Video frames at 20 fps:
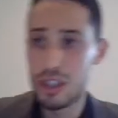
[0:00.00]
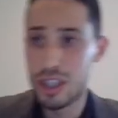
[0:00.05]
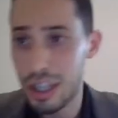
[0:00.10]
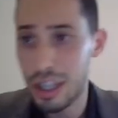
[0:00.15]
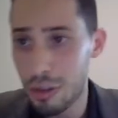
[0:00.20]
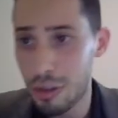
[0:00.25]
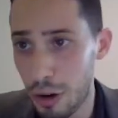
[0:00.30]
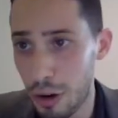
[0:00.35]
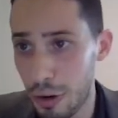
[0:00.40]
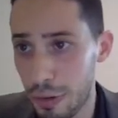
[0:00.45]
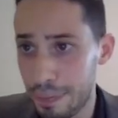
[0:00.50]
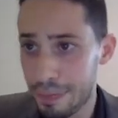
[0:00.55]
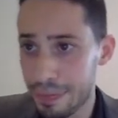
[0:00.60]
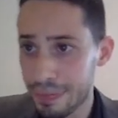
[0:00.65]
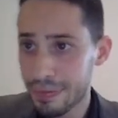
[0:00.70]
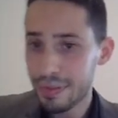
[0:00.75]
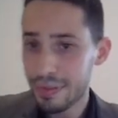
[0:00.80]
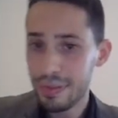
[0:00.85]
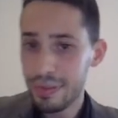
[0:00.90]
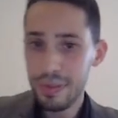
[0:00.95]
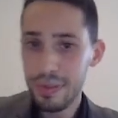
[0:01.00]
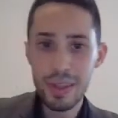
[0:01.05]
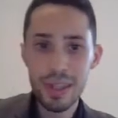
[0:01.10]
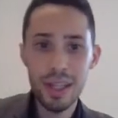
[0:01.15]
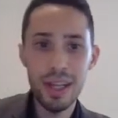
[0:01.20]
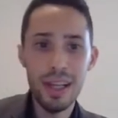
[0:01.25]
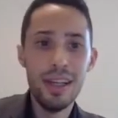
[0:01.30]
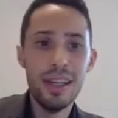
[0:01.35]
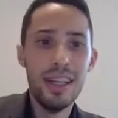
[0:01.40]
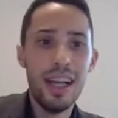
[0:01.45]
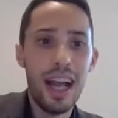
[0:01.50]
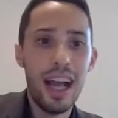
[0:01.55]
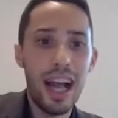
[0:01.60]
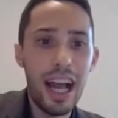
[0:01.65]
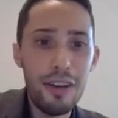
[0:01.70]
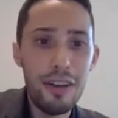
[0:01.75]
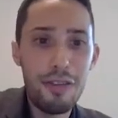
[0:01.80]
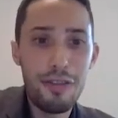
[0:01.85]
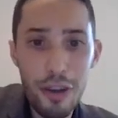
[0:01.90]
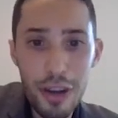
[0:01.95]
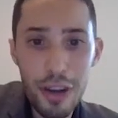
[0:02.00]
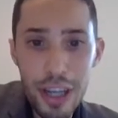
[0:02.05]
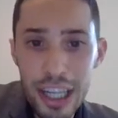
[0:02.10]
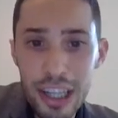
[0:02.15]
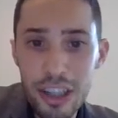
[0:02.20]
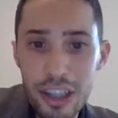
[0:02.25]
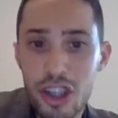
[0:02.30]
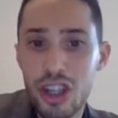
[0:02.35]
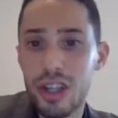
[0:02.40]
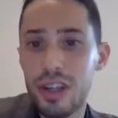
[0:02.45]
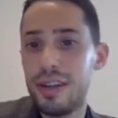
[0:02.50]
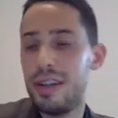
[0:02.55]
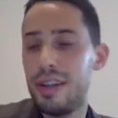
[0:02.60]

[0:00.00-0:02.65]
0. And for each